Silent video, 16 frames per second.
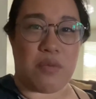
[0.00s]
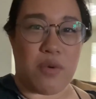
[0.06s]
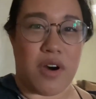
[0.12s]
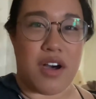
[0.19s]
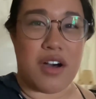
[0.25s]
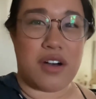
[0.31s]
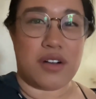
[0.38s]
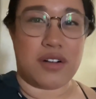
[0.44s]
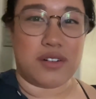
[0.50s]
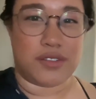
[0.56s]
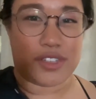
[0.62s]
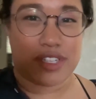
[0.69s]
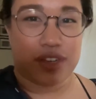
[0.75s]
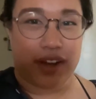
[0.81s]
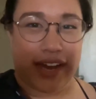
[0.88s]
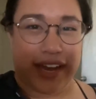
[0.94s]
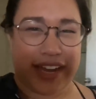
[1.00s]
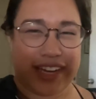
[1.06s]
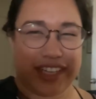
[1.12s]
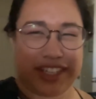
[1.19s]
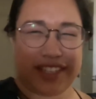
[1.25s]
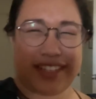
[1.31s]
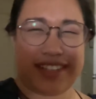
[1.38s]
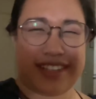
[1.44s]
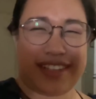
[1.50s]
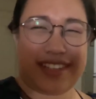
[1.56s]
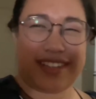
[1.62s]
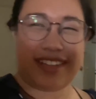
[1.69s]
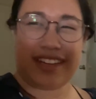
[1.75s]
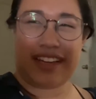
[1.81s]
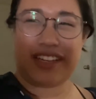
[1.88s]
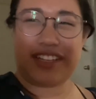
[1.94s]
Whoa, so I
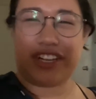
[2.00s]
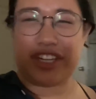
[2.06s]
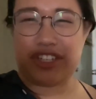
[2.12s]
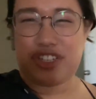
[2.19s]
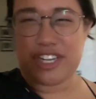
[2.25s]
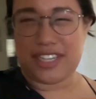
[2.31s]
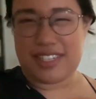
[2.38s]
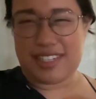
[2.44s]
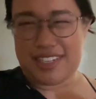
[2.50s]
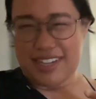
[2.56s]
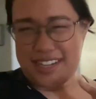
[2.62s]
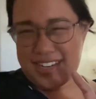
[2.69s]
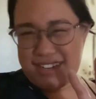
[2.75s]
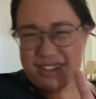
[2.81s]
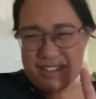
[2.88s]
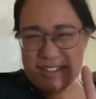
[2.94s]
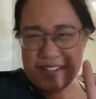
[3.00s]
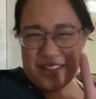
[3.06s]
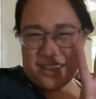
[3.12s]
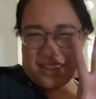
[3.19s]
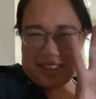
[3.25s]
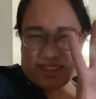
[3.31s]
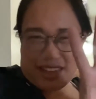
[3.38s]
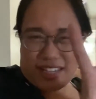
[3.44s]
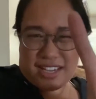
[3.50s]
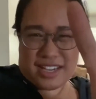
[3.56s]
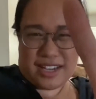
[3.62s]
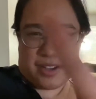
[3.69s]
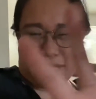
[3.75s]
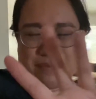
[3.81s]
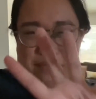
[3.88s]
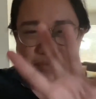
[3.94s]
just adjusted the,
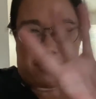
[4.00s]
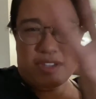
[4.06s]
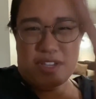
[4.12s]
um,